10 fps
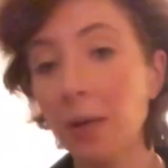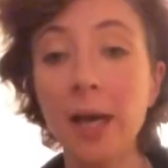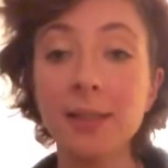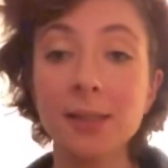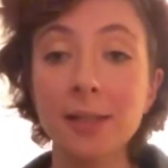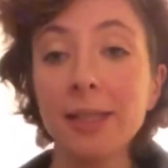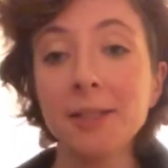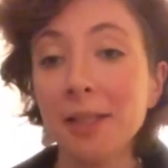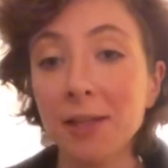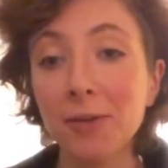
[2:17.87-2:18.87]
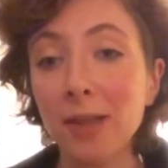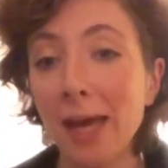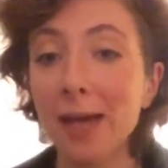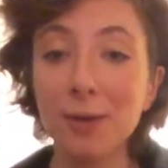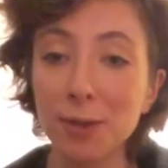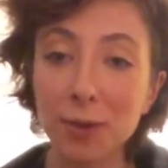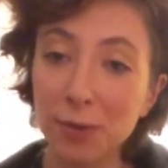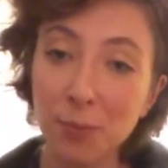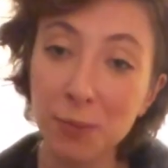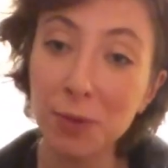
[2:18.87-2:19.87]
isolating your leg or not
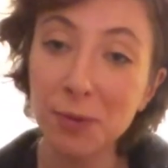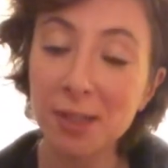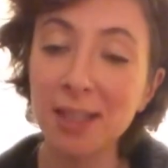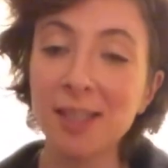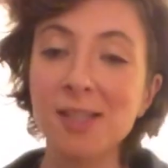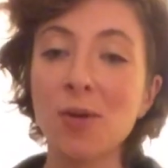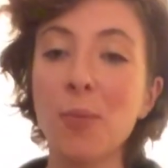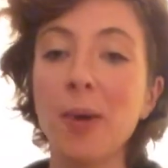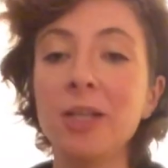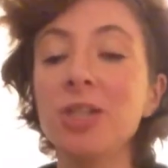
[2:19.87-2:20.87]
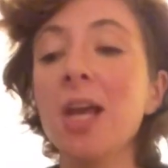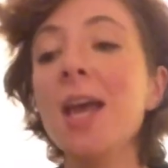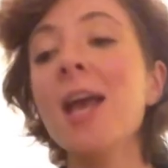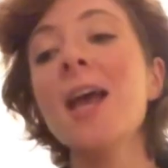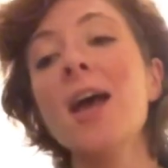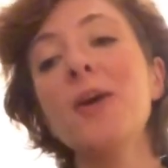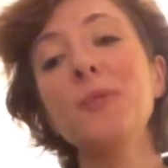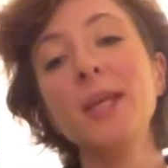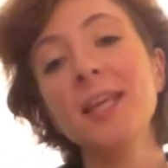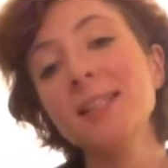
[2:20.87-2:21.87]
using it so much,
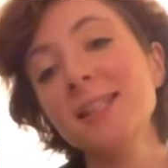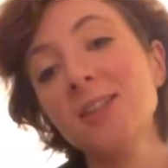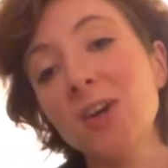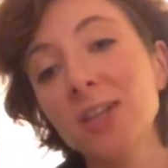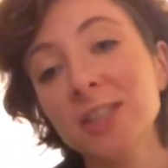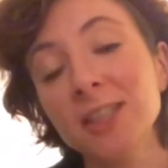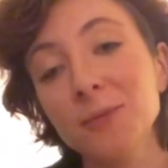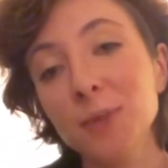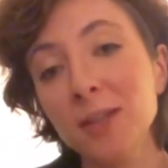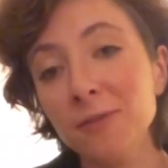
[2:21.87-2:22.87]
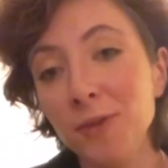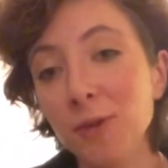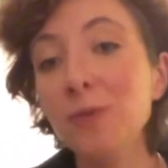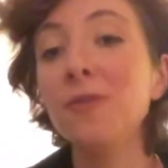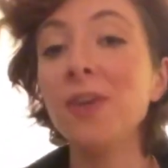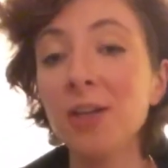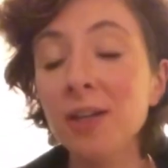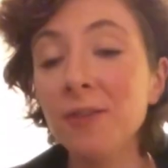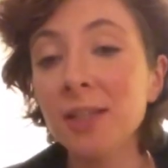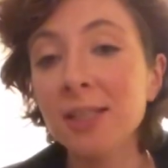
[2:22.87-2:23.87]
we can start with a few
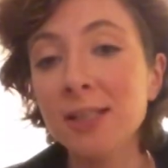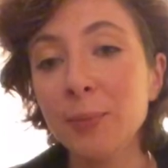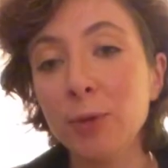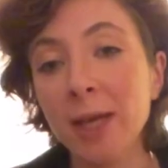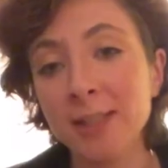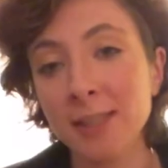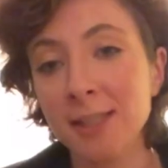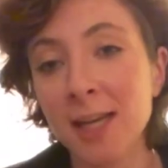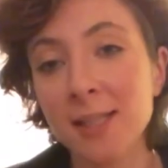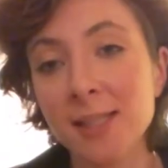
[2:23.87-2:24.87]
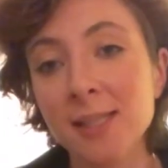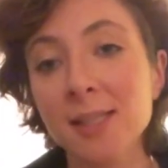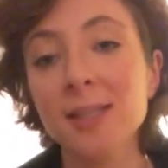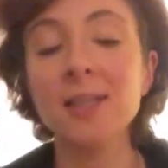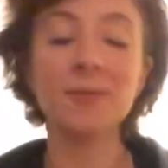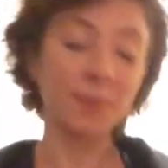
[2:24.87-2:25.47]
very, very simple exercises.